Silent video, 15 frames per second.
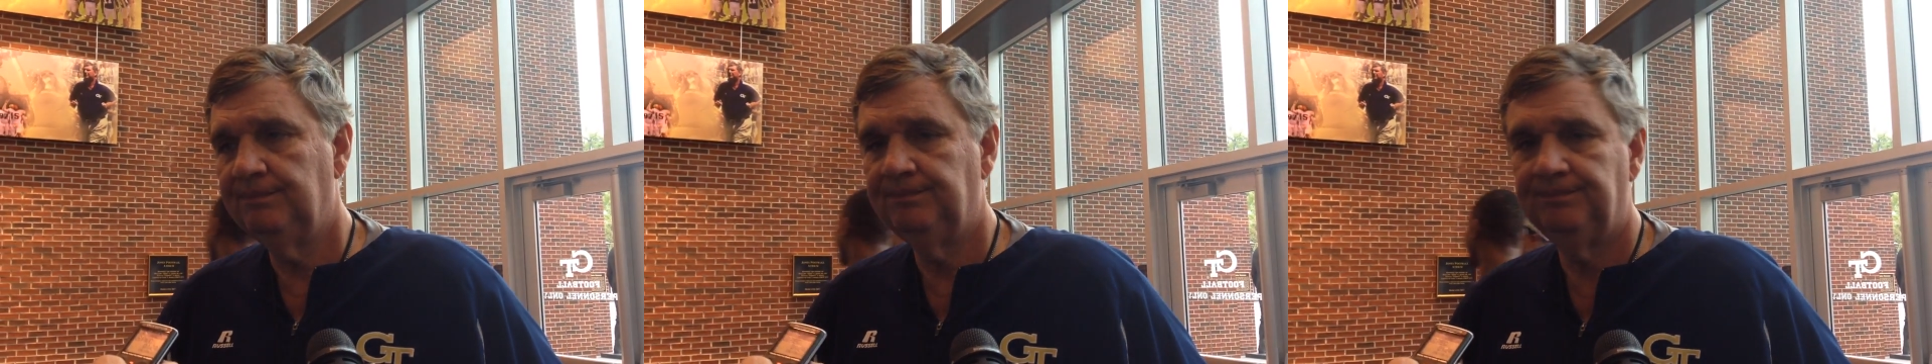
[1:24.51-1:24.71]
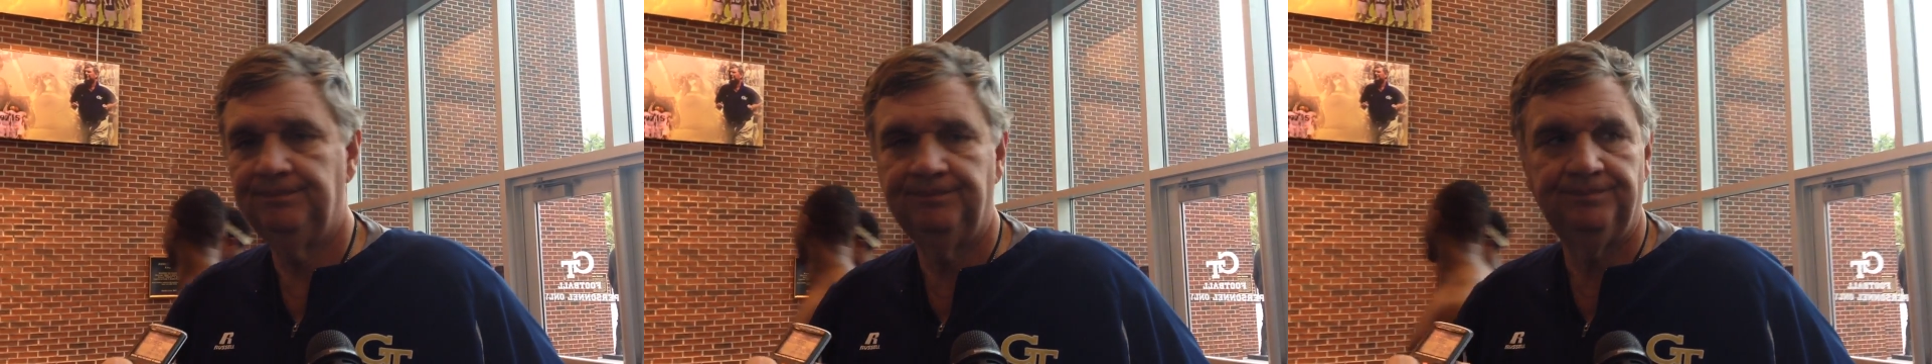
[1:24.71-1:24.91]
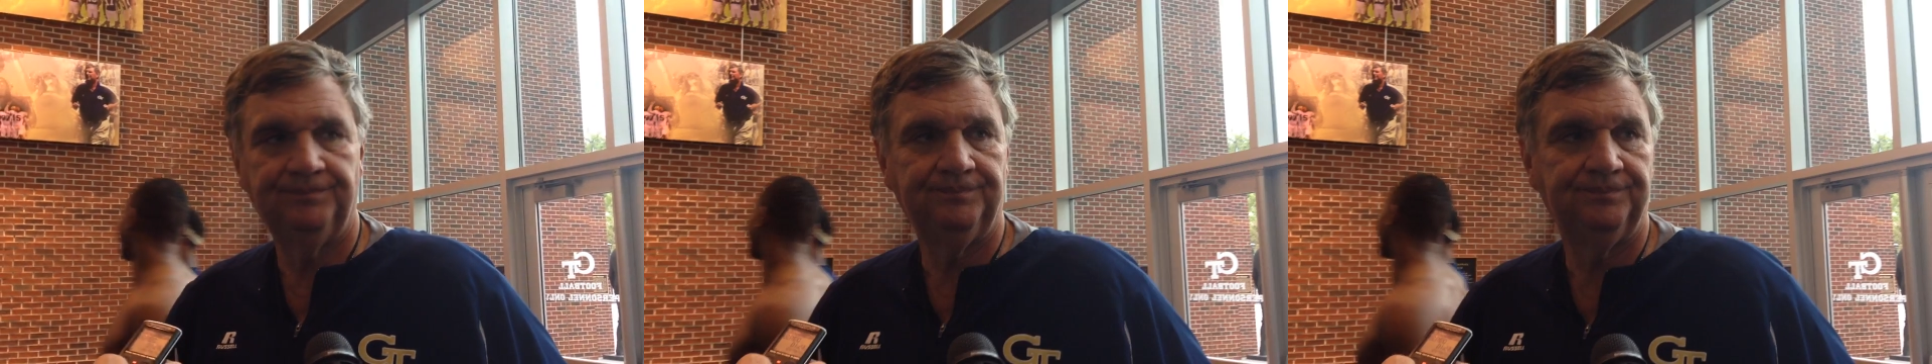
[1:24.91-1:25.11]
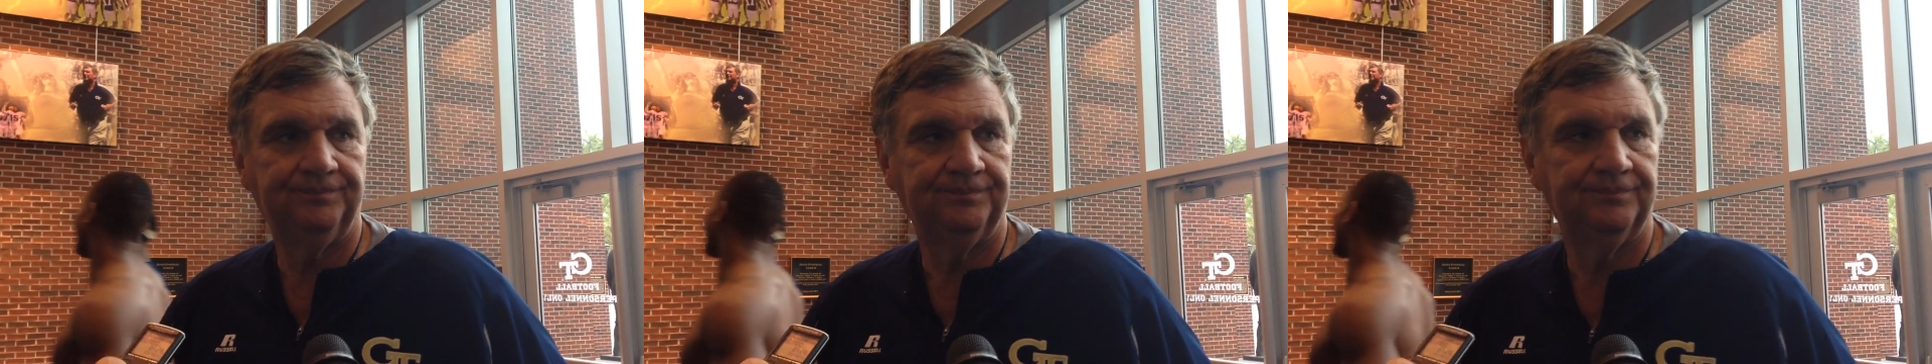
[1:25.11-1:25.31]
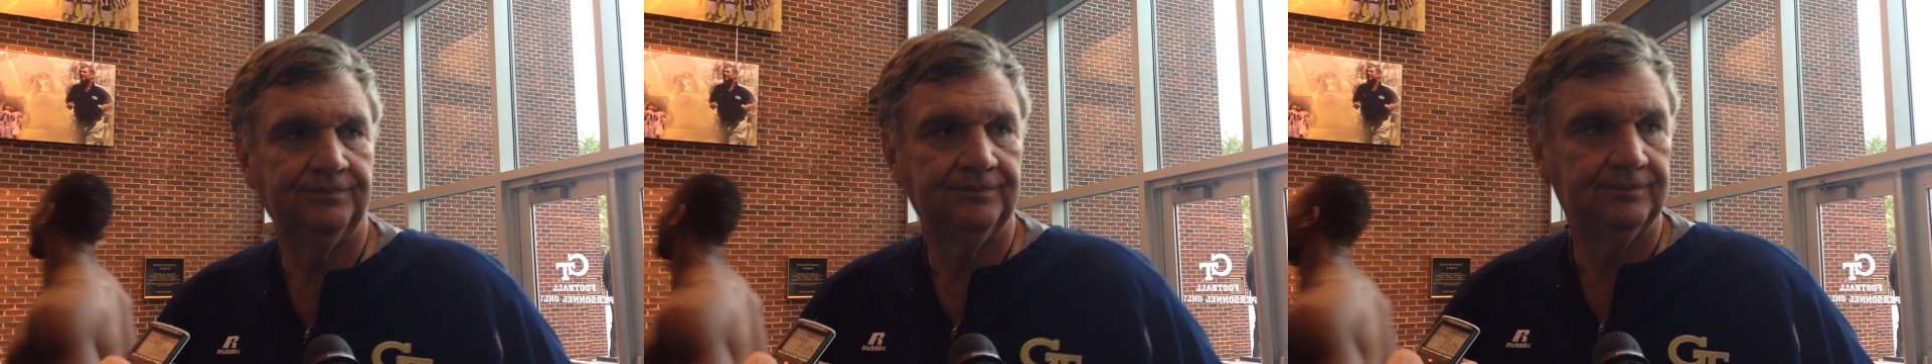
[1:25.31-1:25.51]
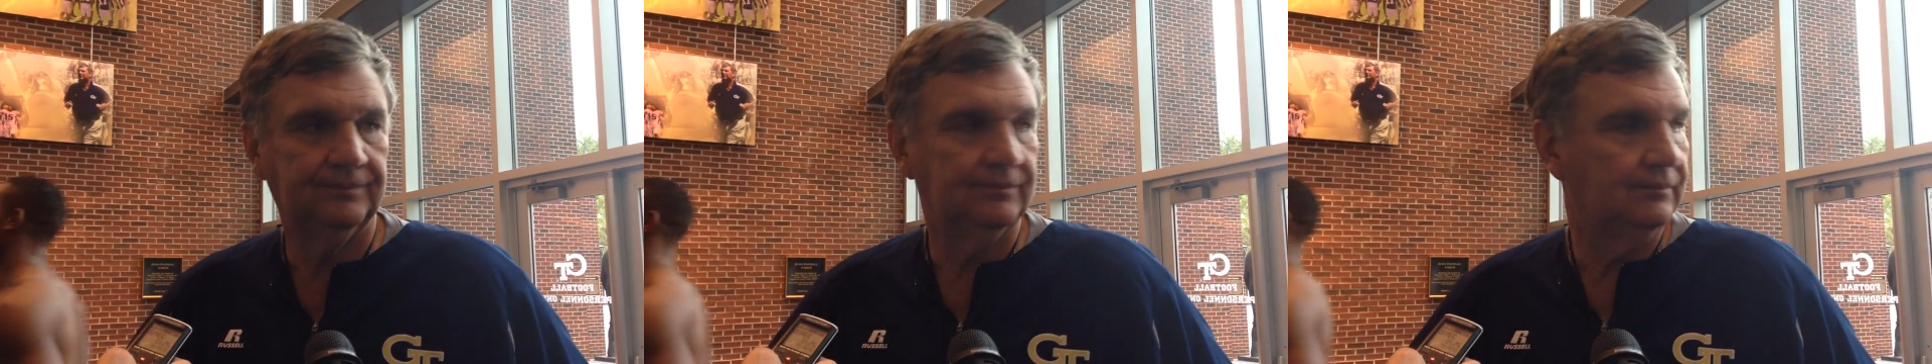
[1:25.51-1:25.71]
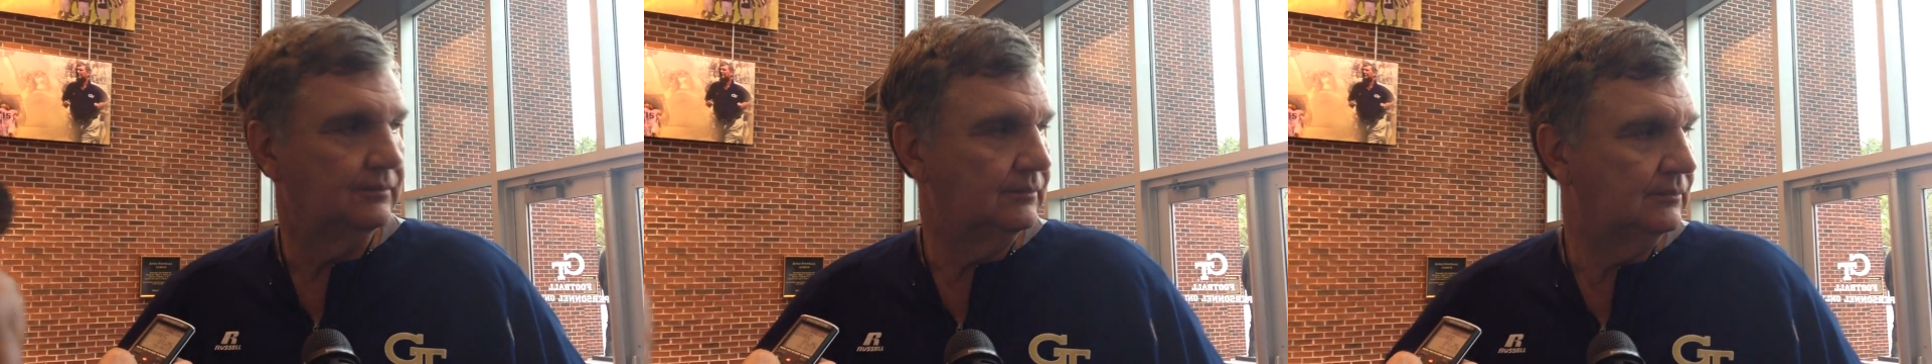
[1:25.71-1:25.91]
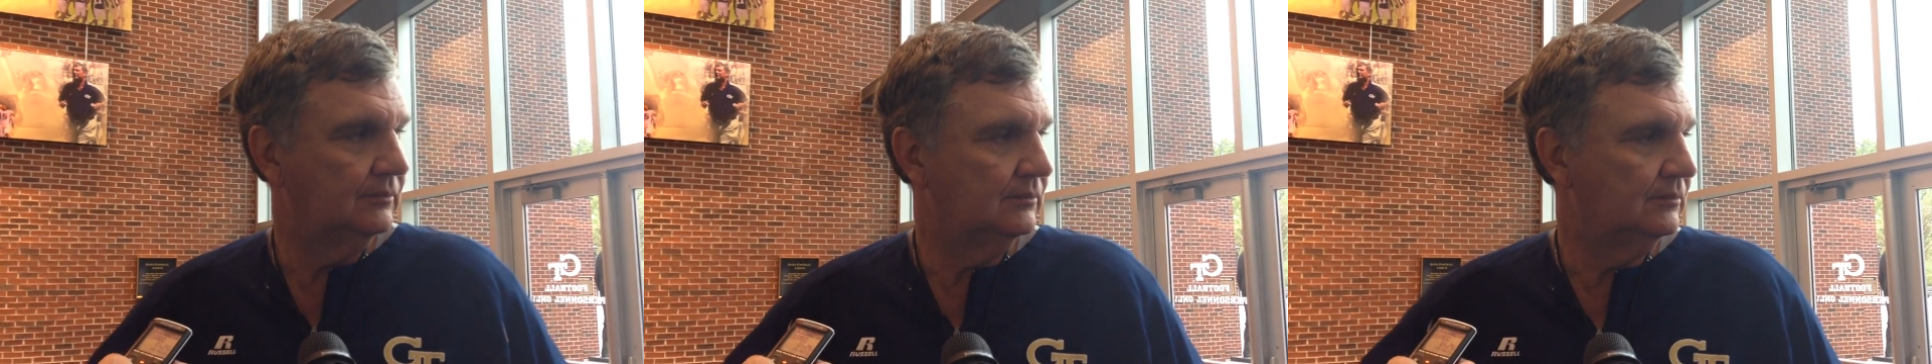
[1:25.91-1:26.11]

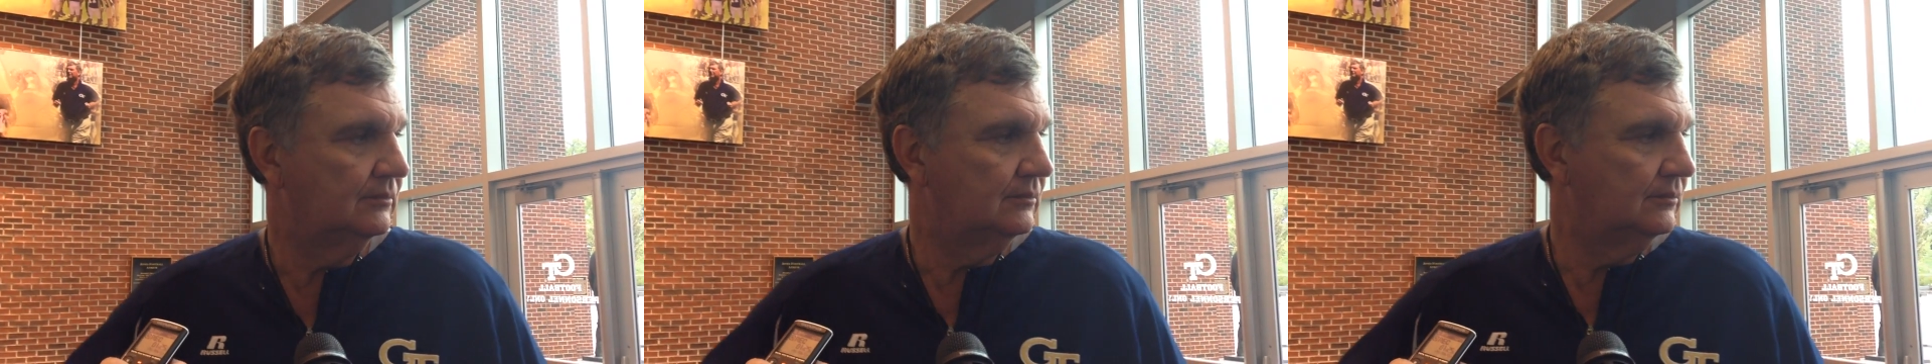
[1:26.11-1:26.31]
How